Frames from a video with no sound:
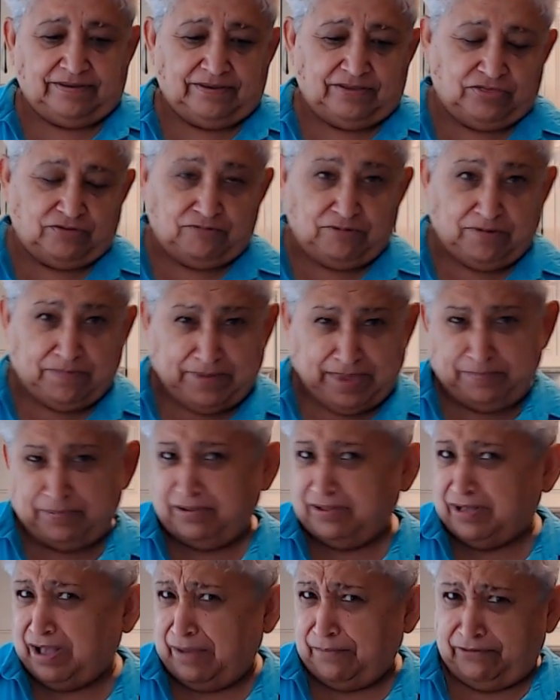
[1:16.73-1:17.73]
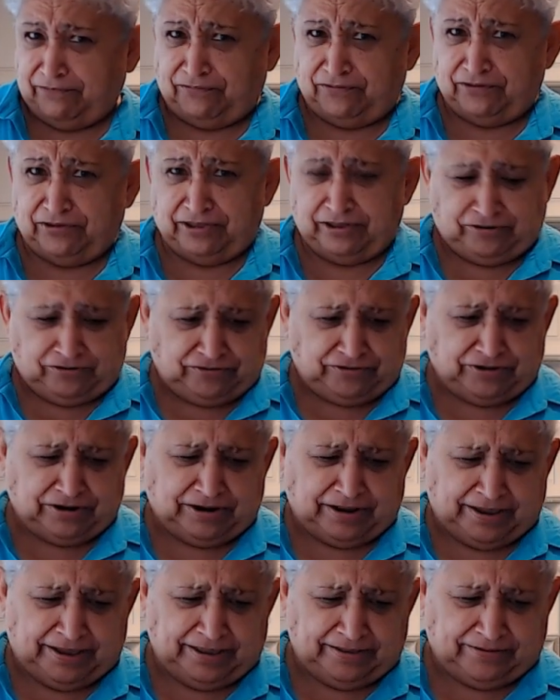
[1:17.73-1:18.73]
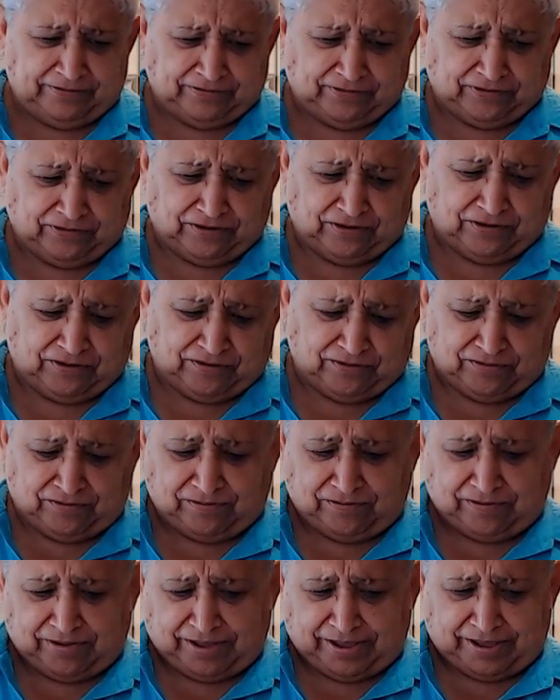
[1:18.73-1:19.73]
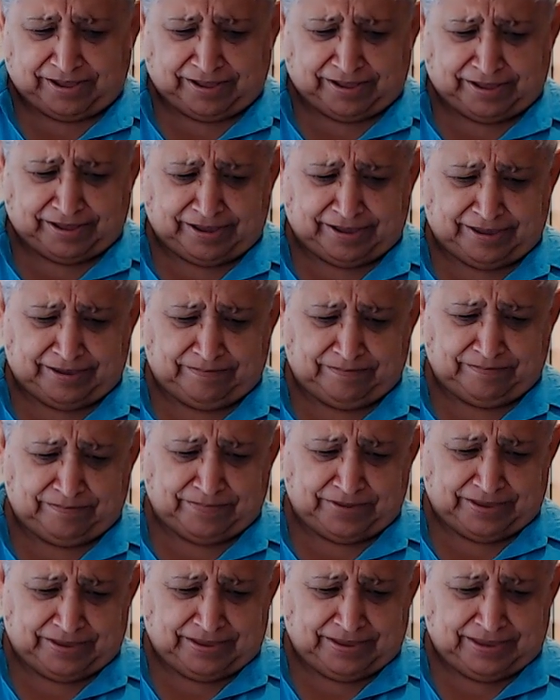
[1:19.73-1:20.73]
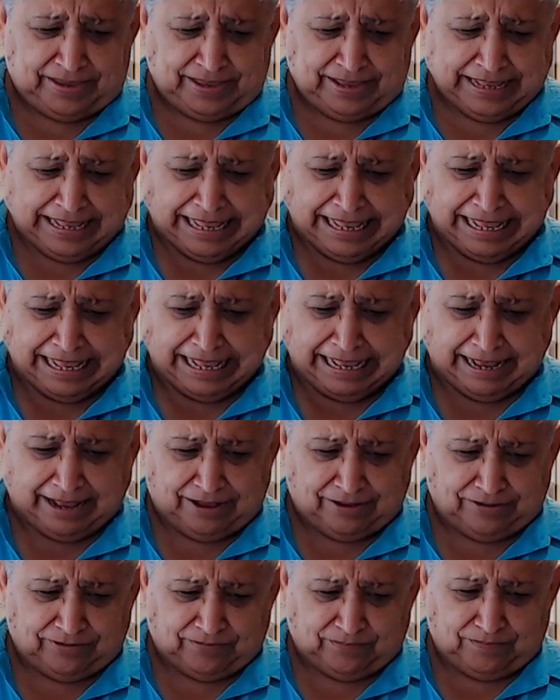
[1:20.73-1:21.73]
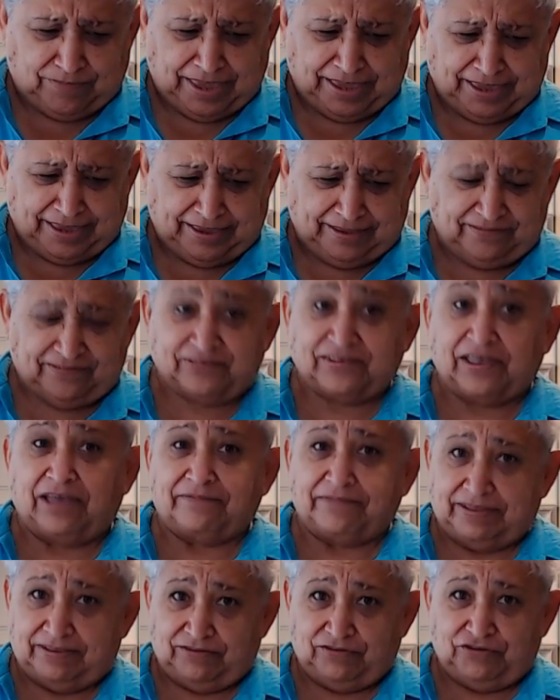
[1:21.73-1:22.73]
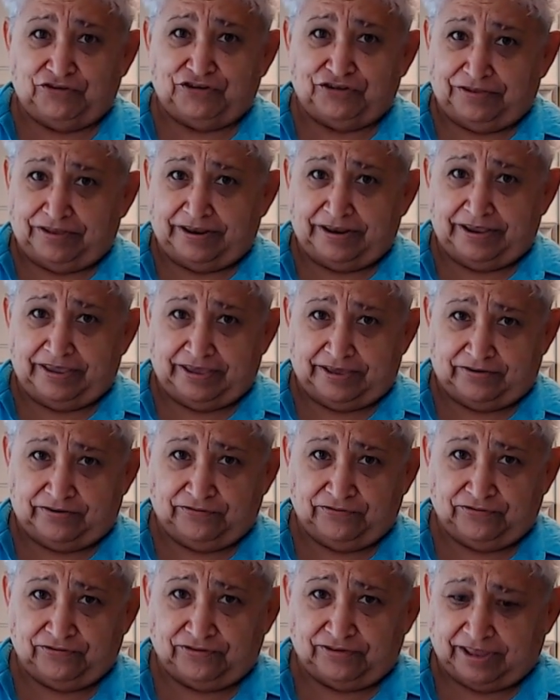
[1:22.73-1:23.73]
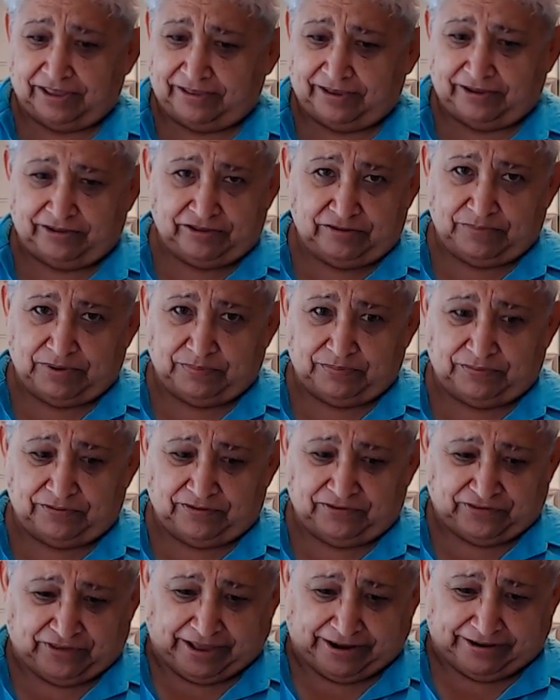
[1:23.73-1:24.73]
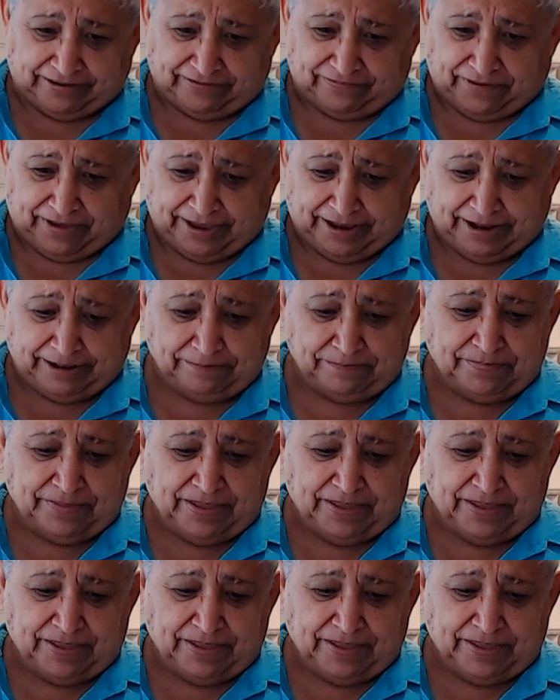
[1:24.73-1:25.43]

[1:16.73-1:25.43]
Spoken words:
3 people coming for dinner tonight, so I'm making 7 chili rellenos. They tend to be pretty satisfying.